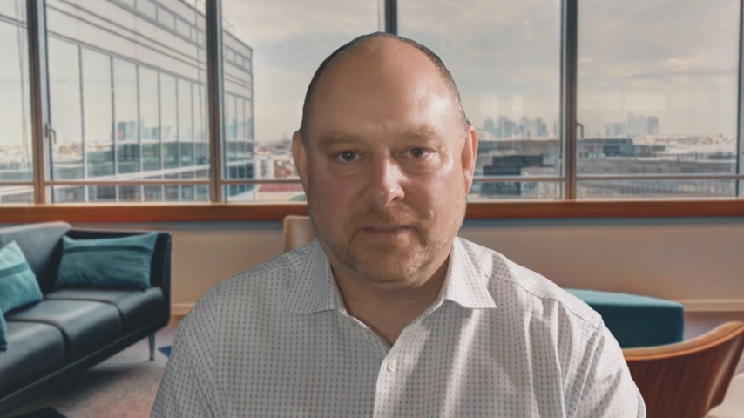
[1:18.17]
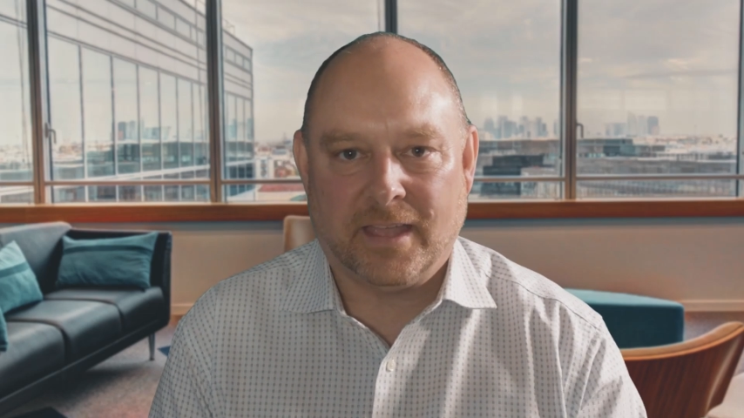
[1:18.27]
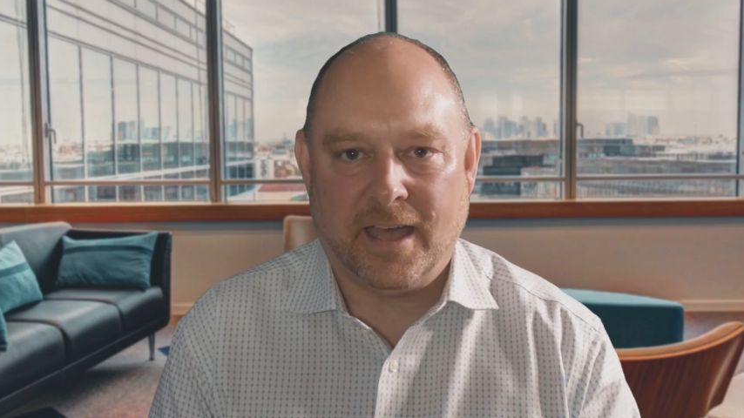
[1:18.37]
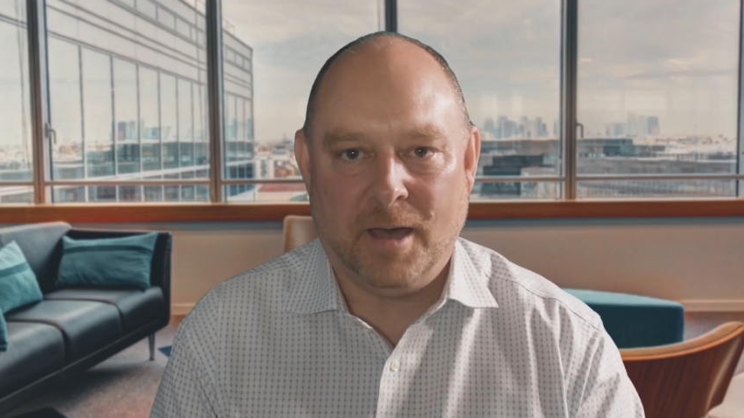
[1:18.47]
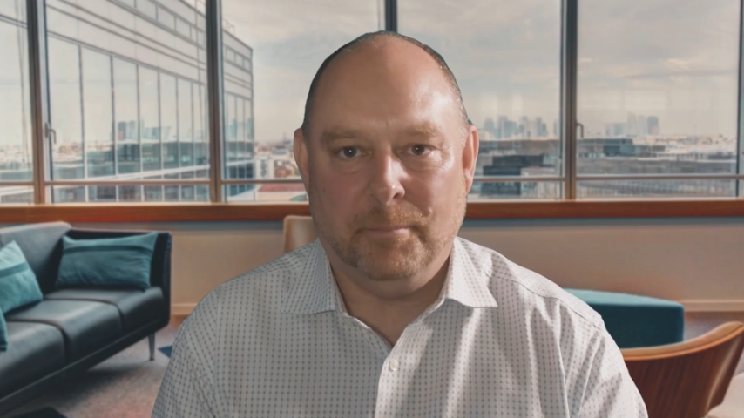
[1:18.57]

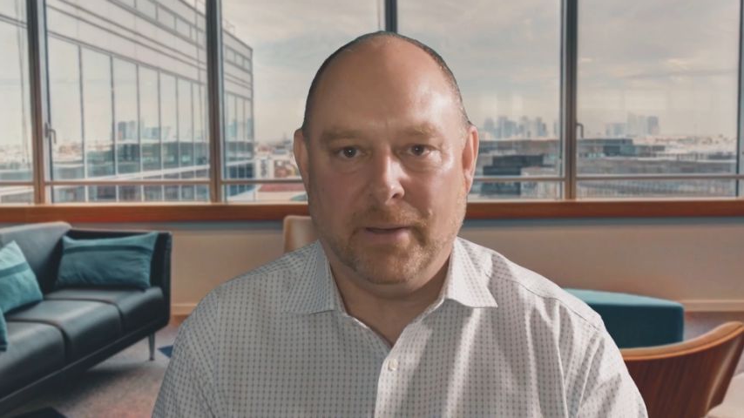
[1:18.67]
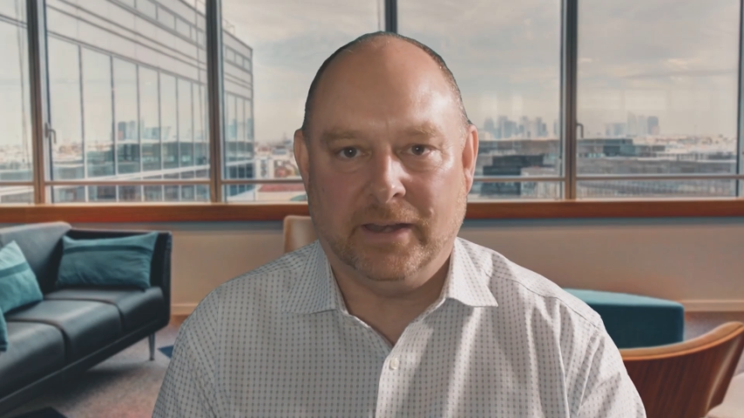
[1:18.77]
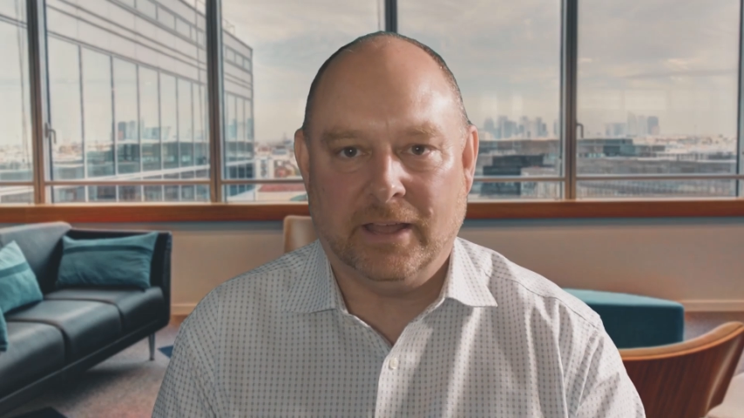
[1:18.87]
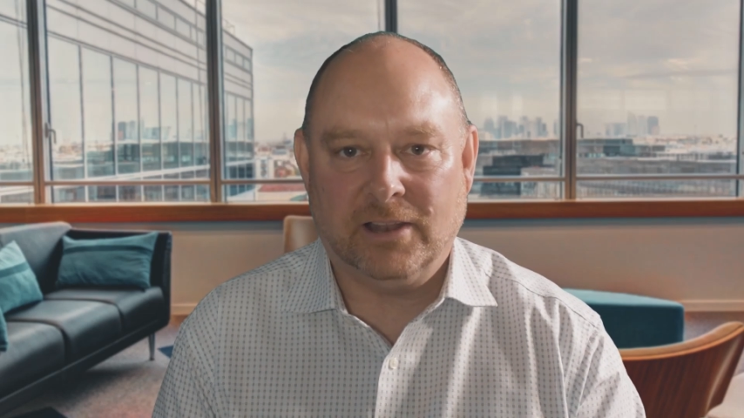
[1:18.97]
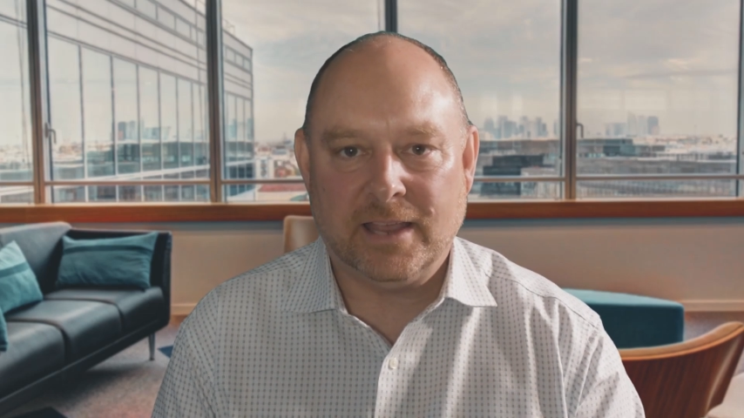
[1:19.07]

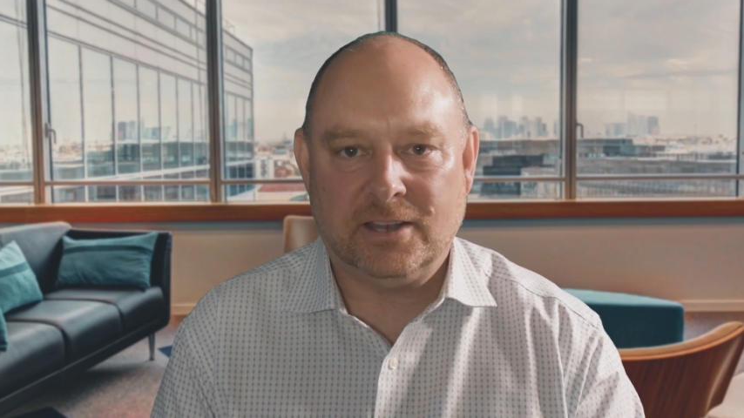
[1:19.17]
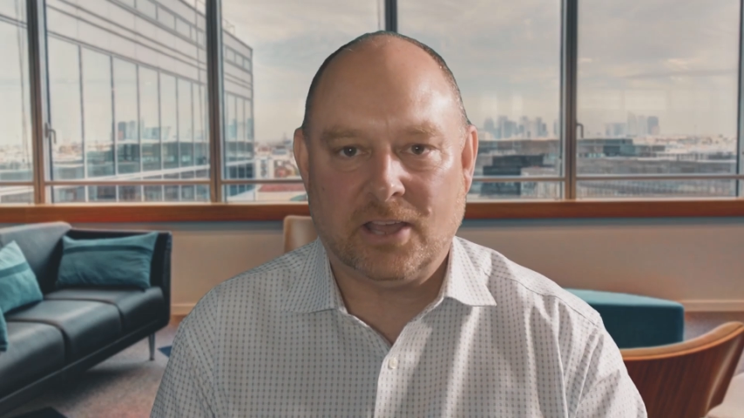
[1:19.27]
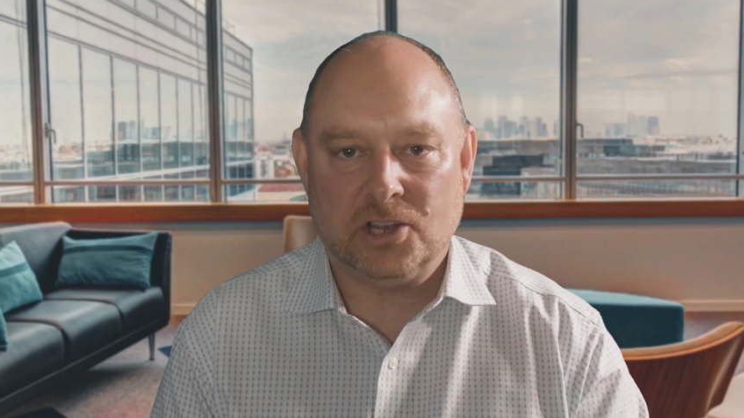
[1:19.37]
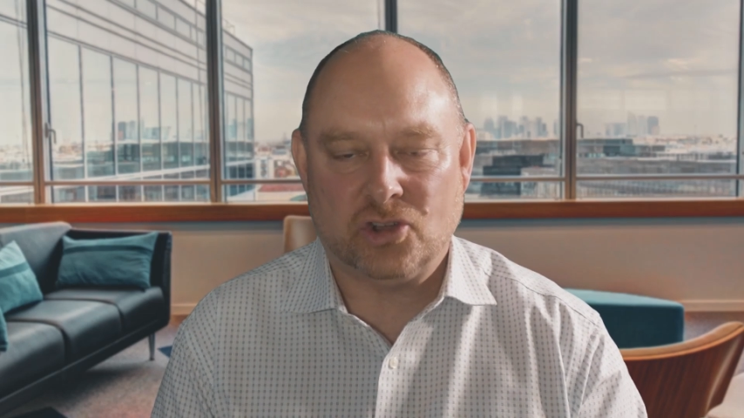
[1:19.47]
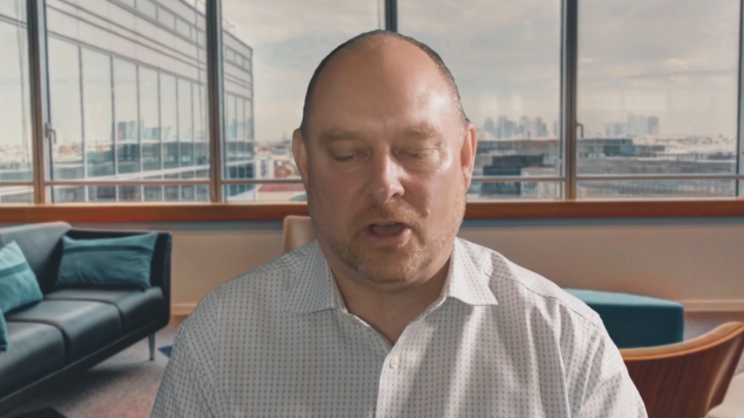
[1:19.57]
but I'd like to
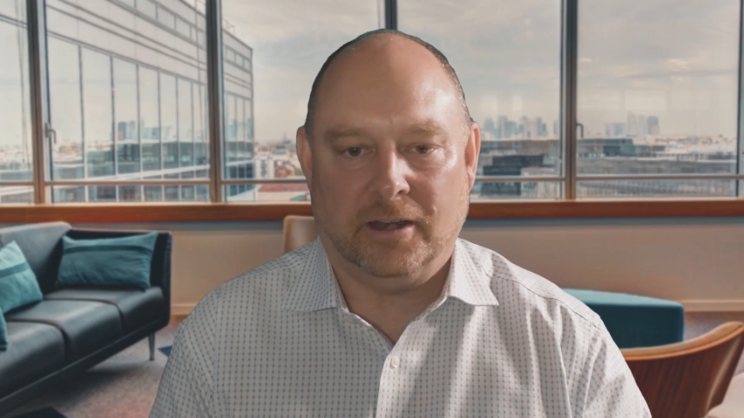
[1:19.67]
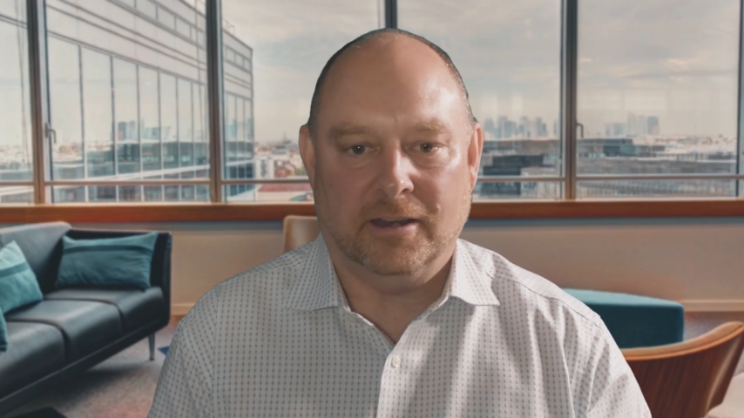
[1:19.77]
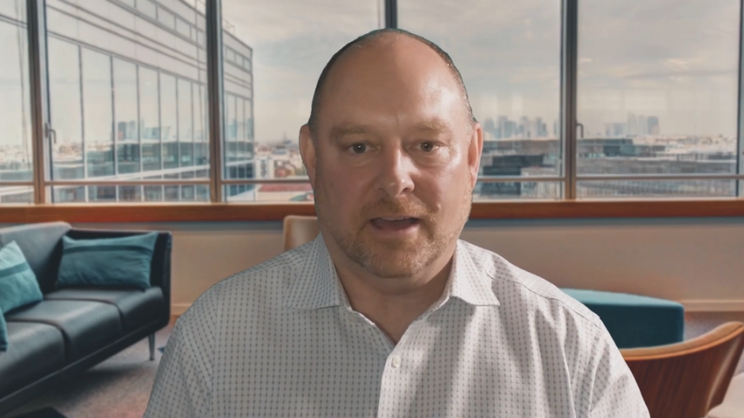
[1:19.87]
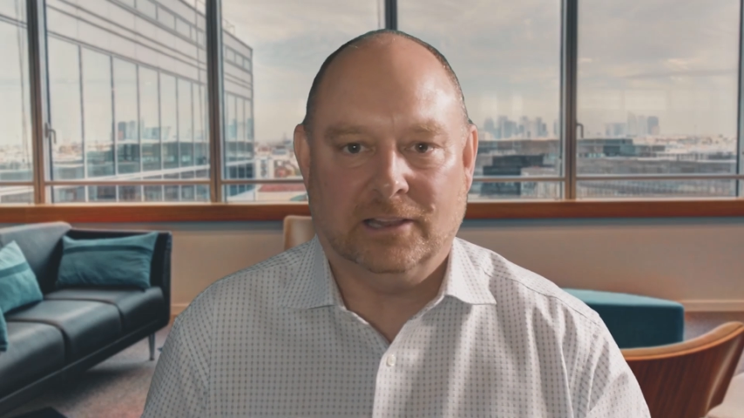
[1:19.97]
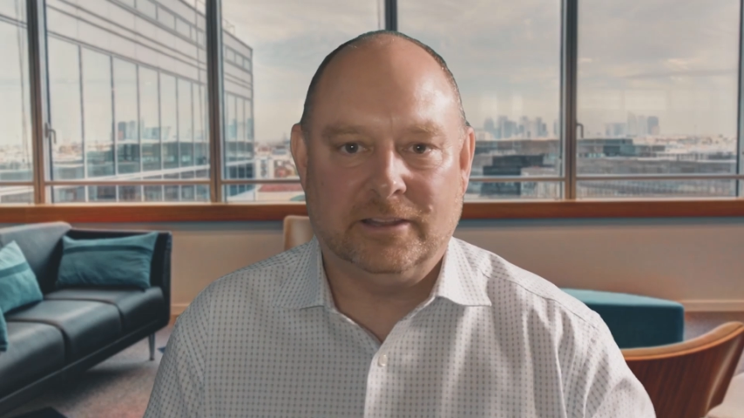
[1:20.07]
touch
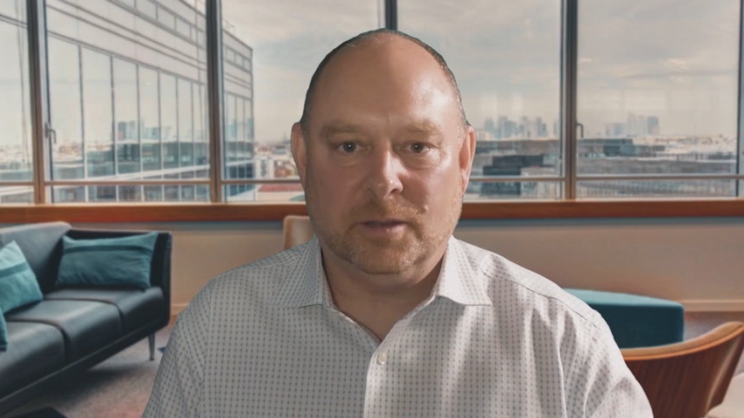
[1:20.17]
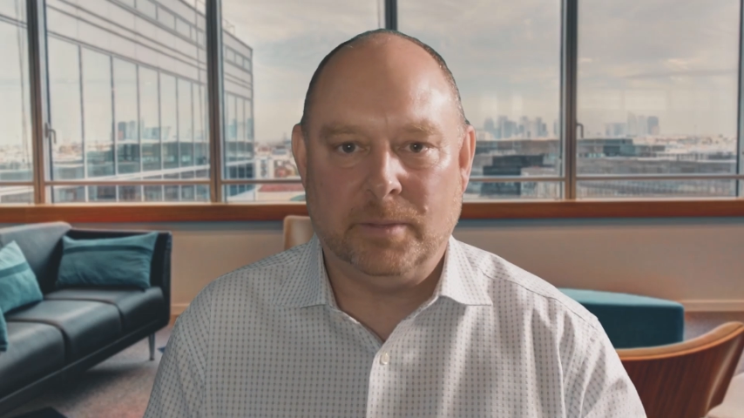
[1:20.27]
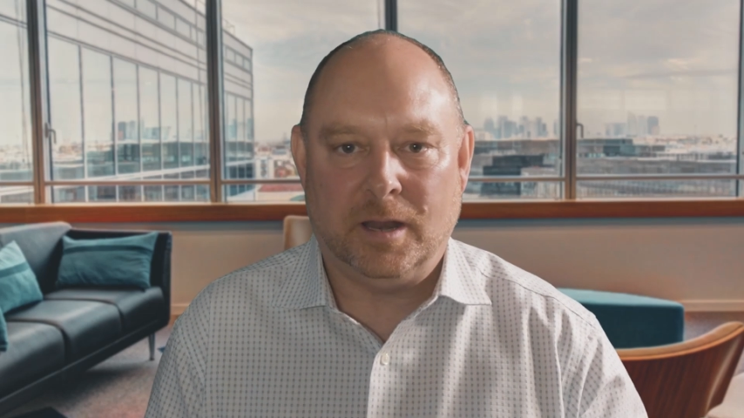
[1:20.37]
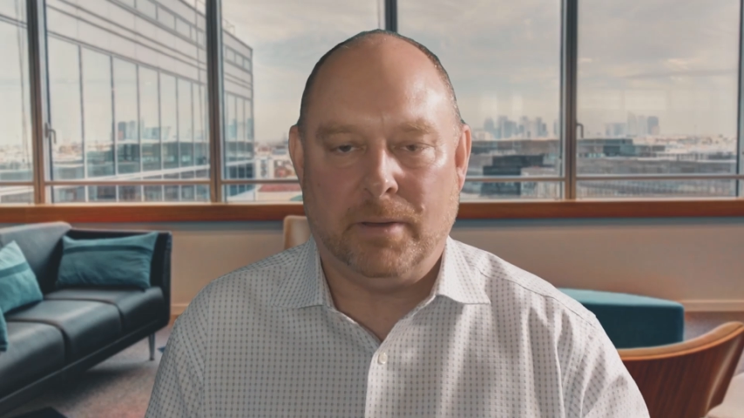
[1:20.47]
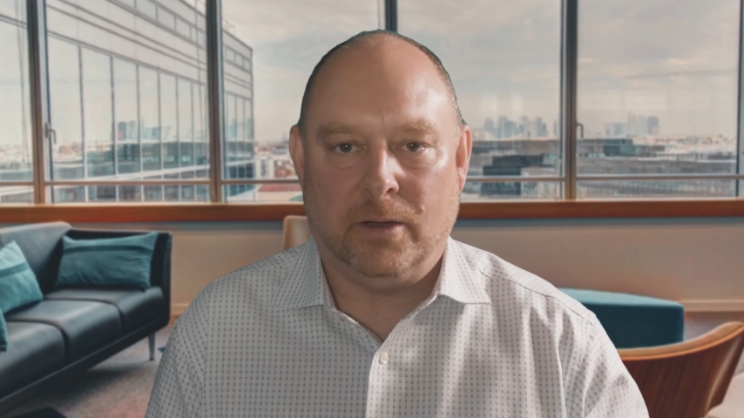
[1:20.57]
on a little
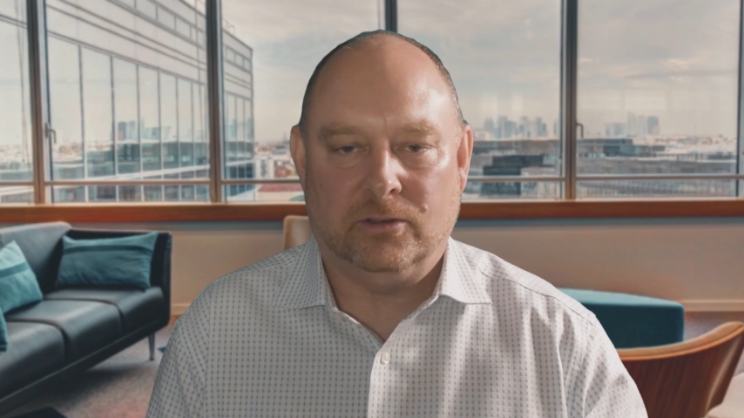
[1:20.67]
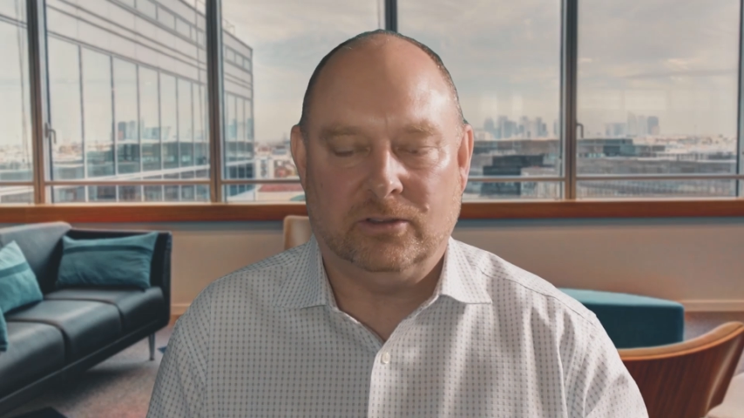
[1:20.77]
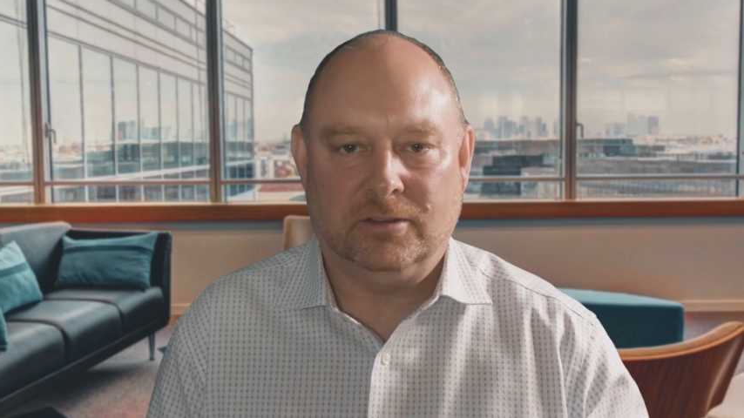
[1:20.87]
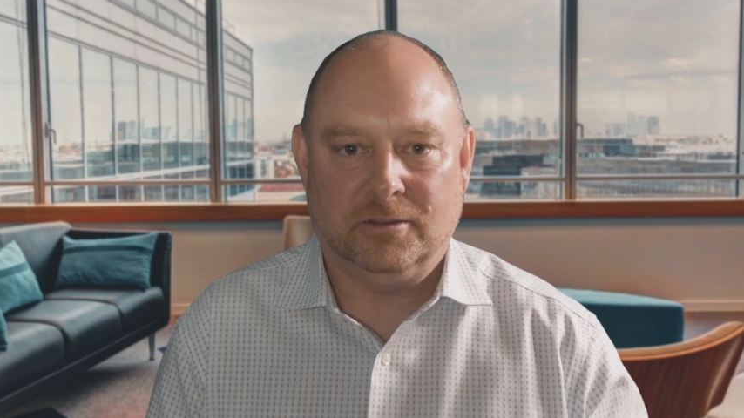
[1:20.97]
bit about